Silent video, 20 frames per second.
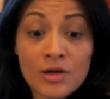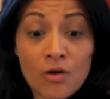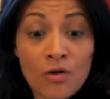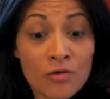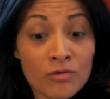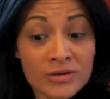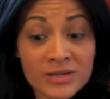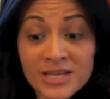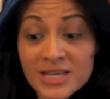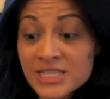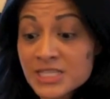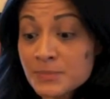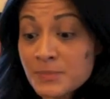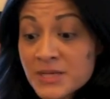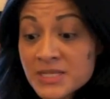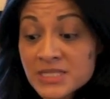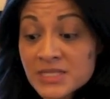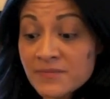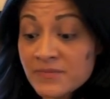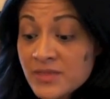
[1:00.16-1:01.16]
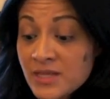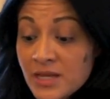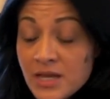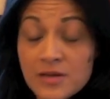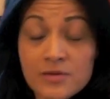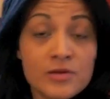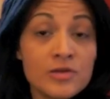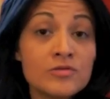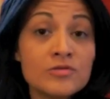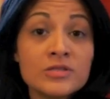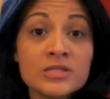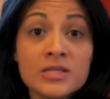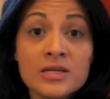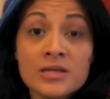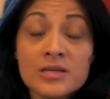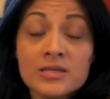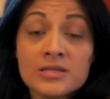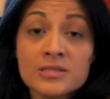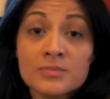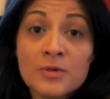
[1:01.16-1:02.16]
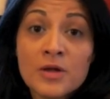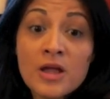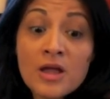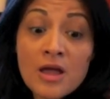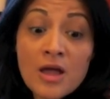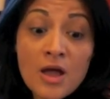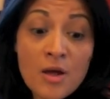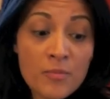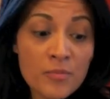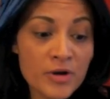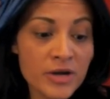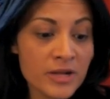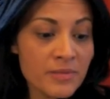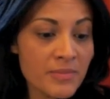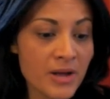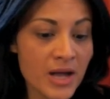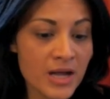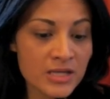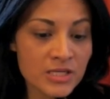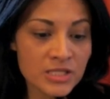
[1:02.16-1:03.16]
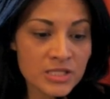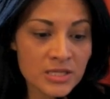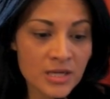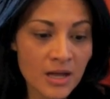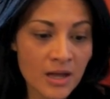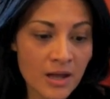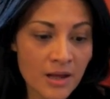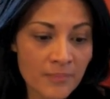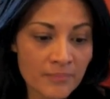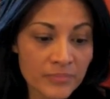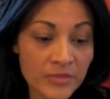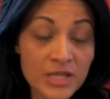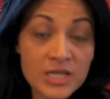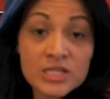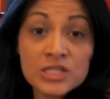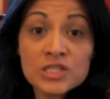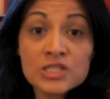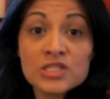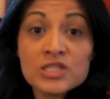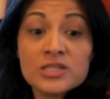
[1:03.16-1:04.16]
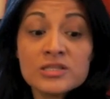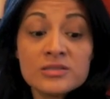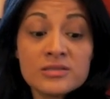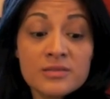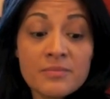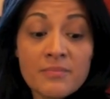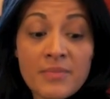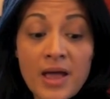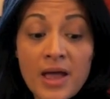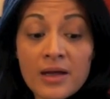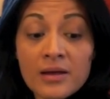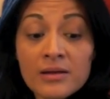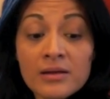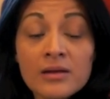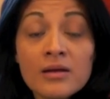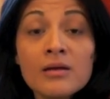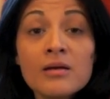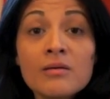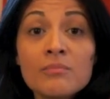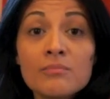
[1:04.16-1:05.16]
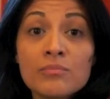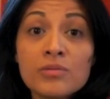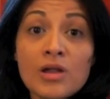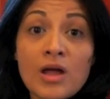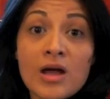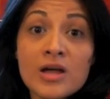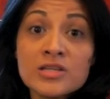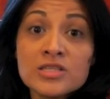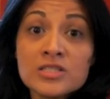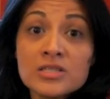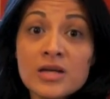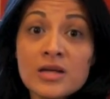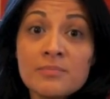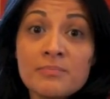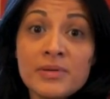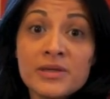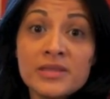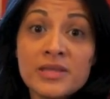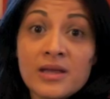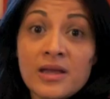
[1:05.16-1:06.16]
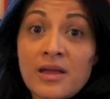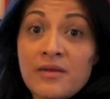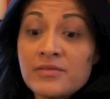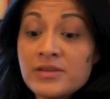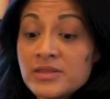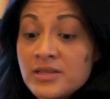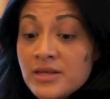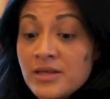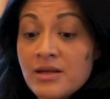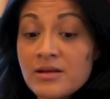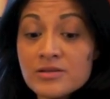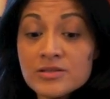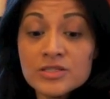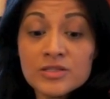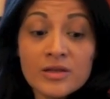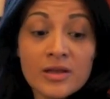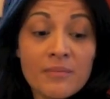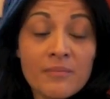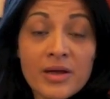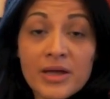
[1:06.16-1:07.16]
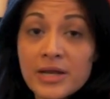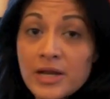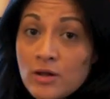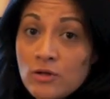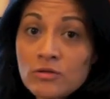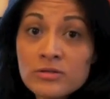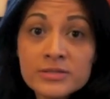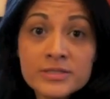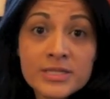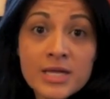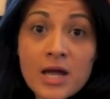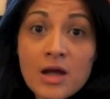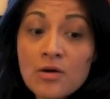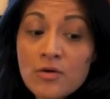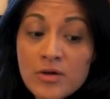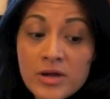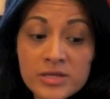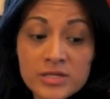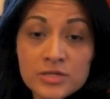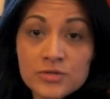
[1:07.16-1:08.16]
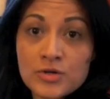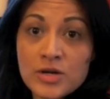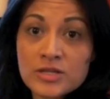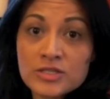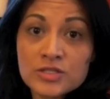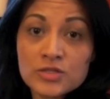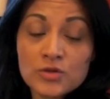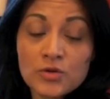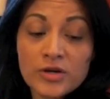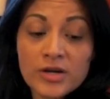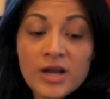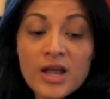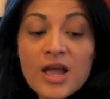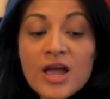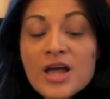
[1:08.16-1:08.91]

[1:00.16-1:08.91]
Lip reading: the only expensive thing I'm using is pretty much is just the MAC blush, but then everything else you can buy it at Ulta or any drugstore.